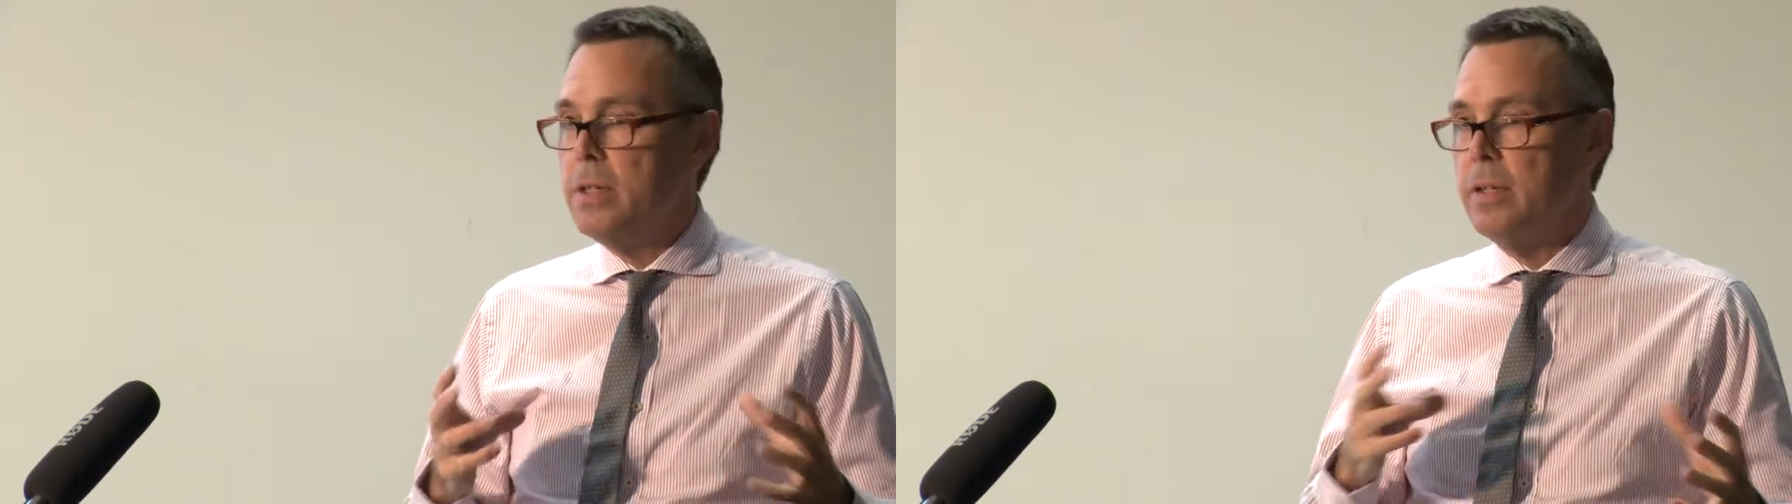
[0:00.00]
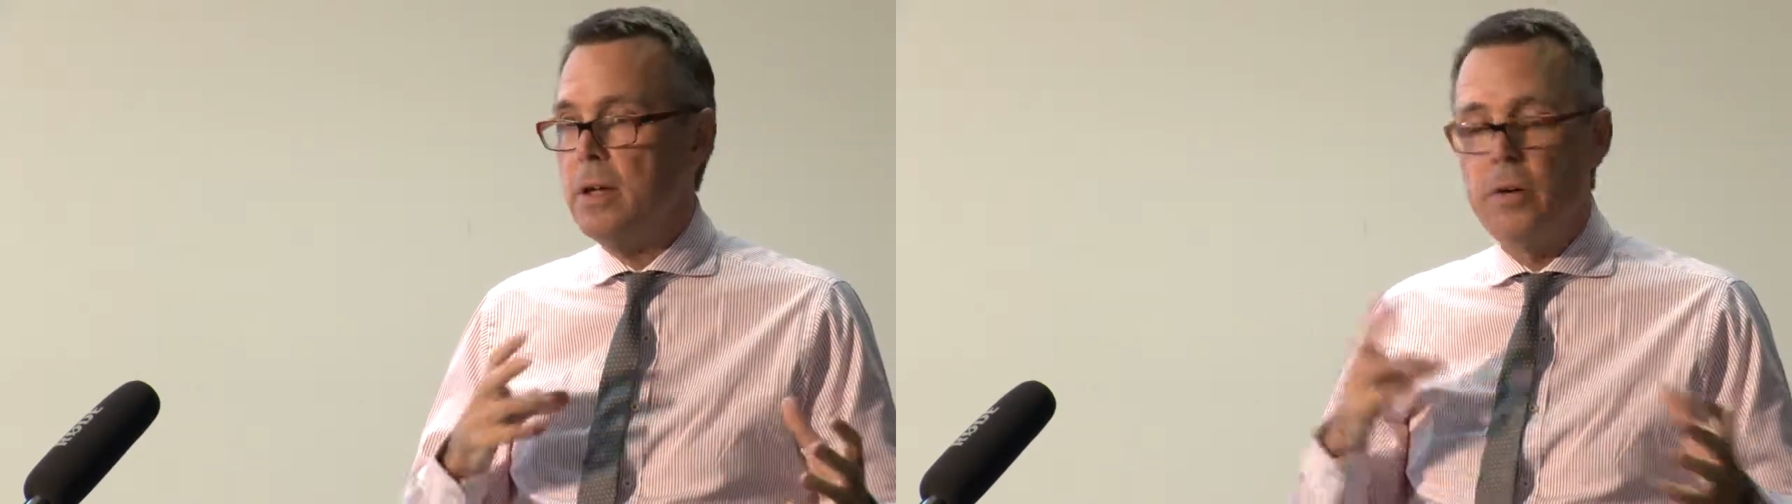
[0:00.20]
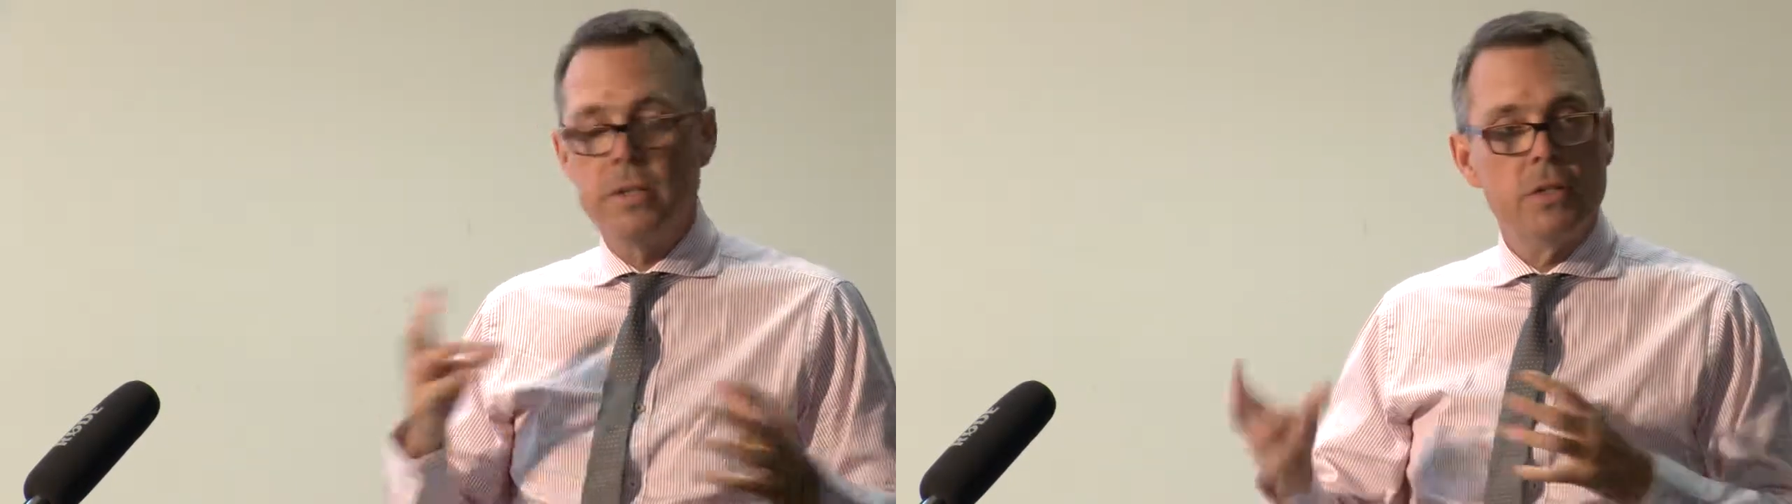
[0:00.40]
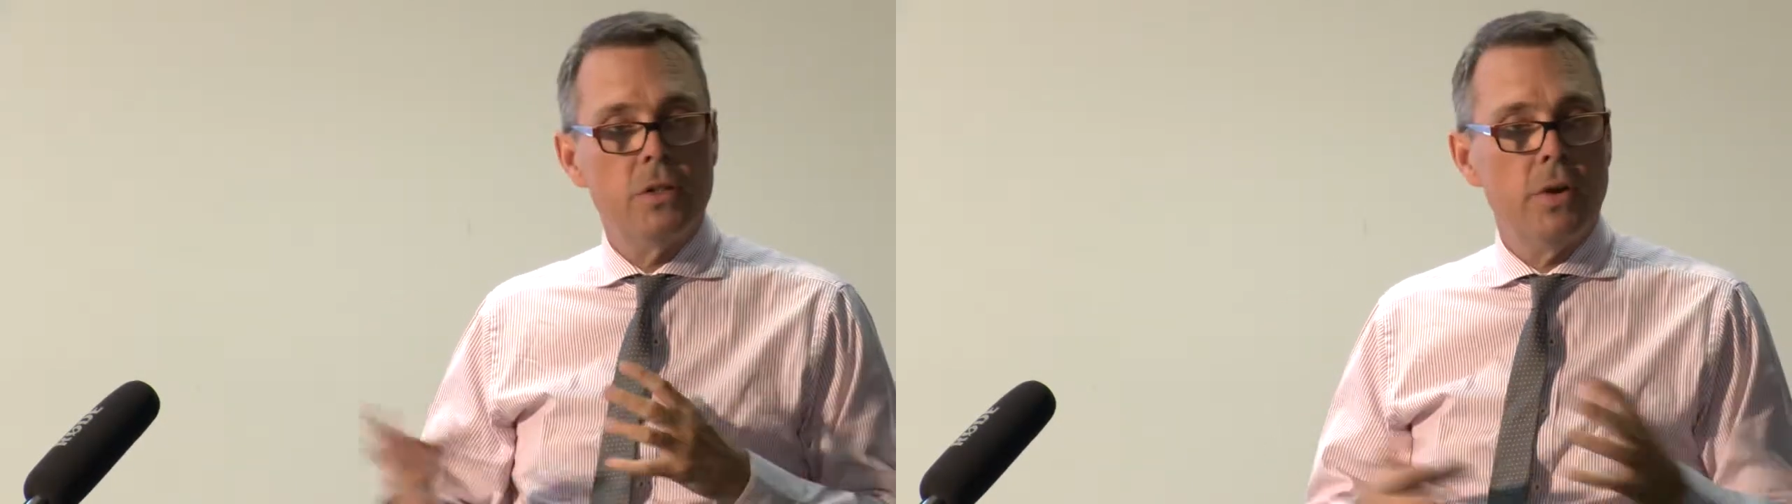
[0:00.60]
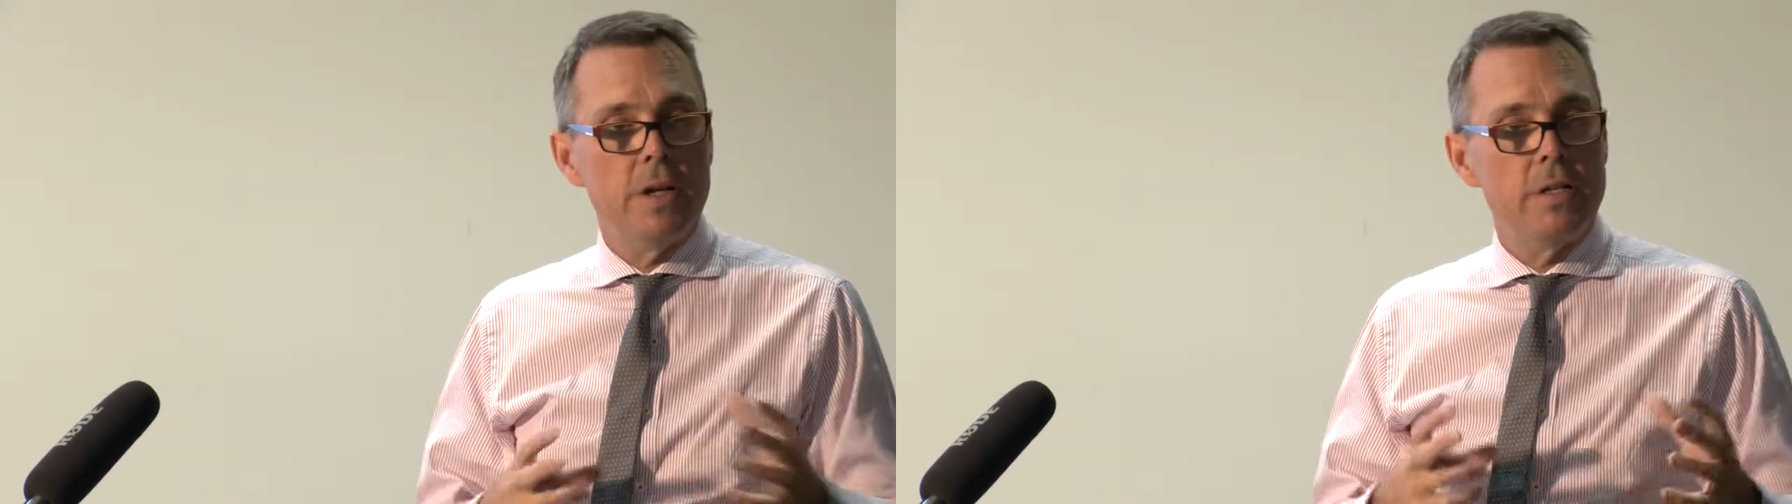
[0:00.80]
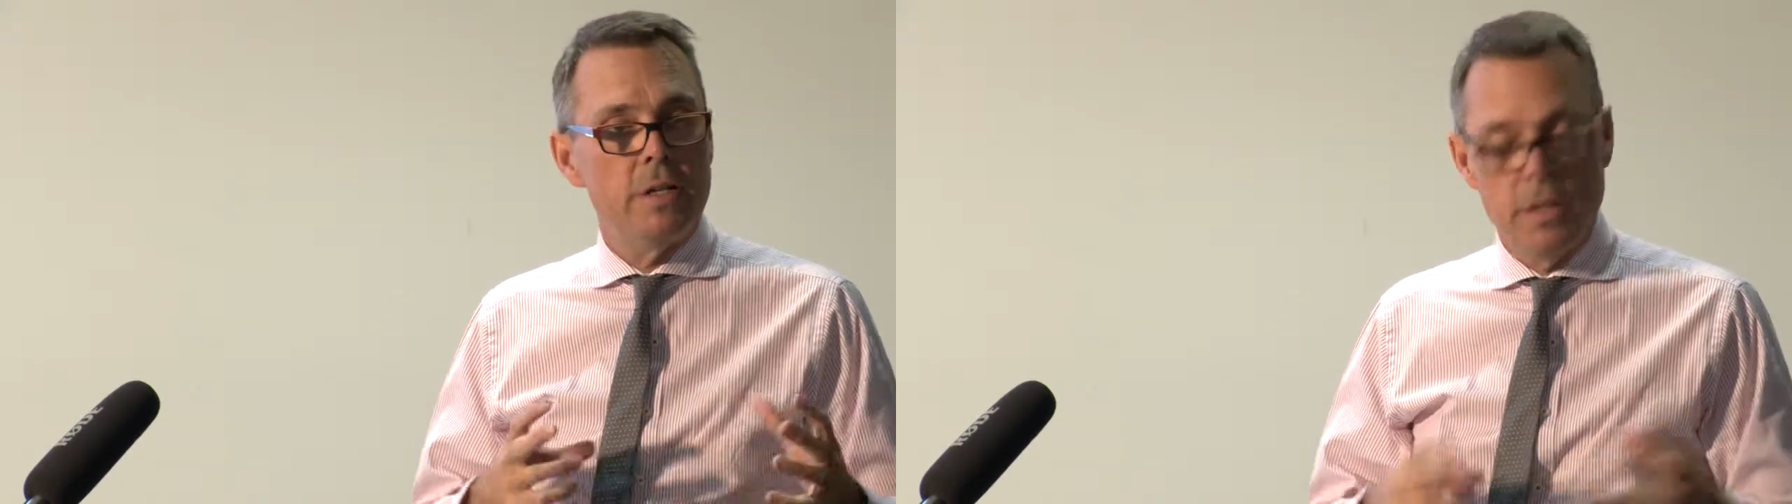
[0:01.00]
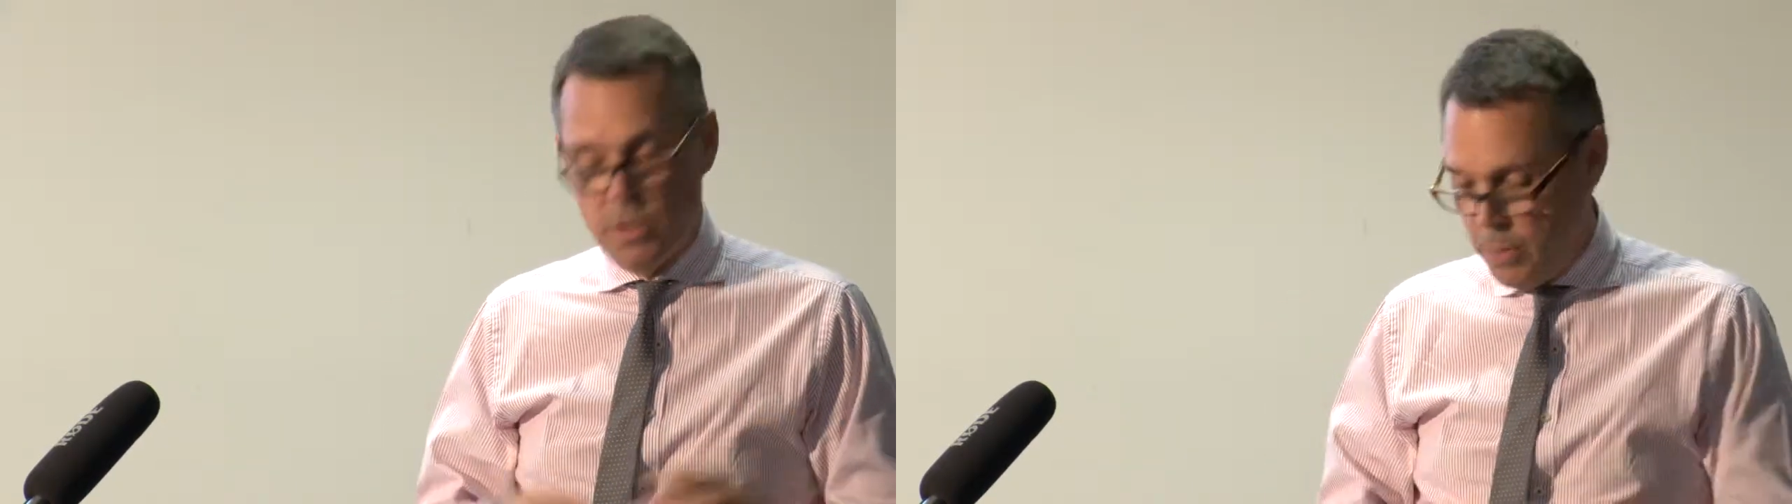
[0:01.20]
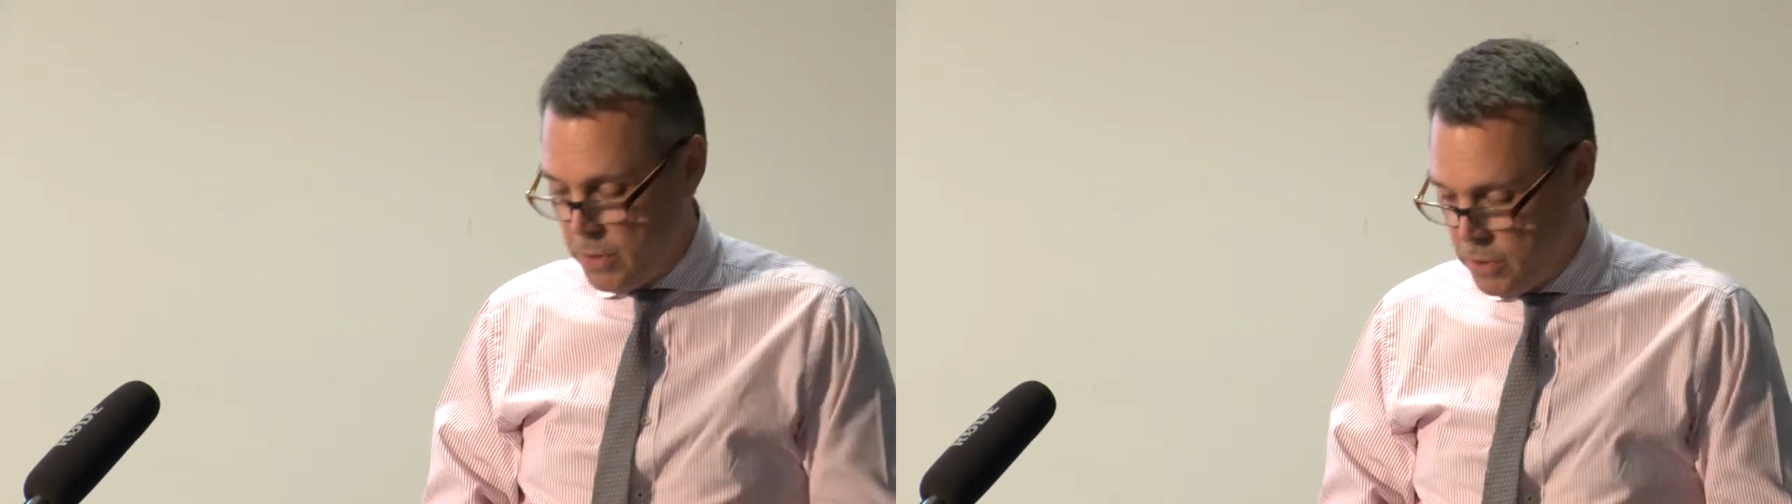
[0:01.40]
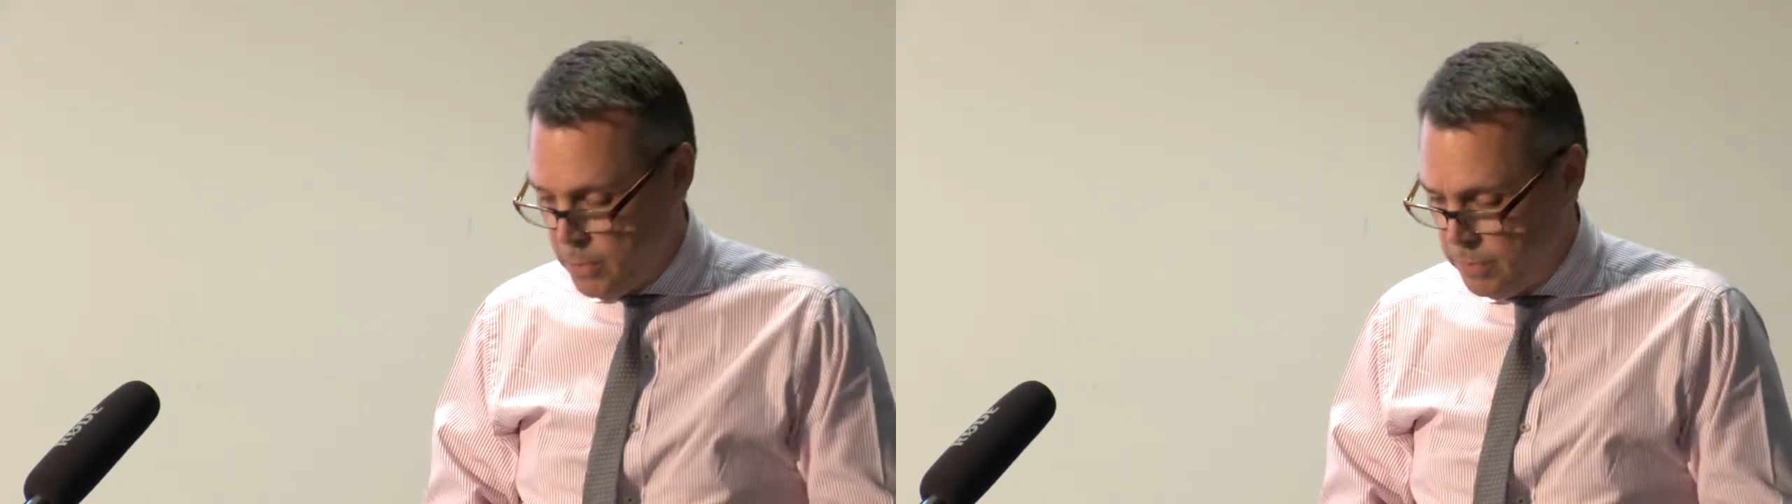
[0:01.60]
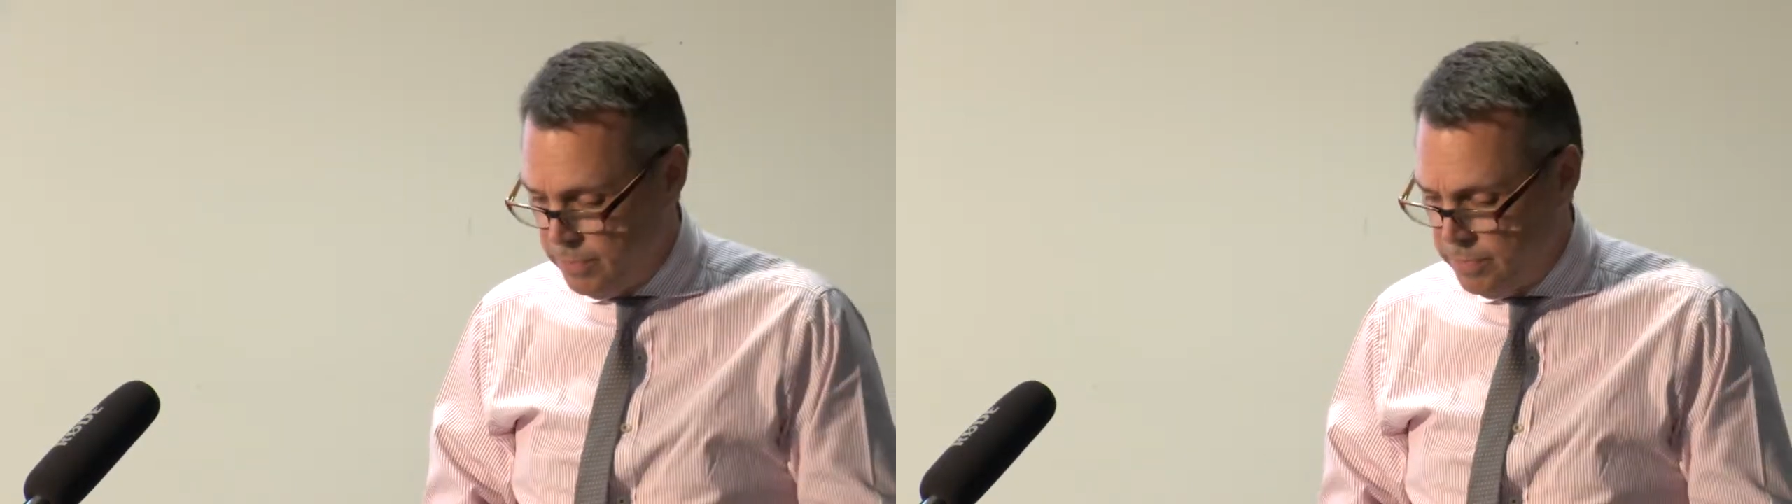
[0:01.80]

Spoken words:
that are as integrated as possible.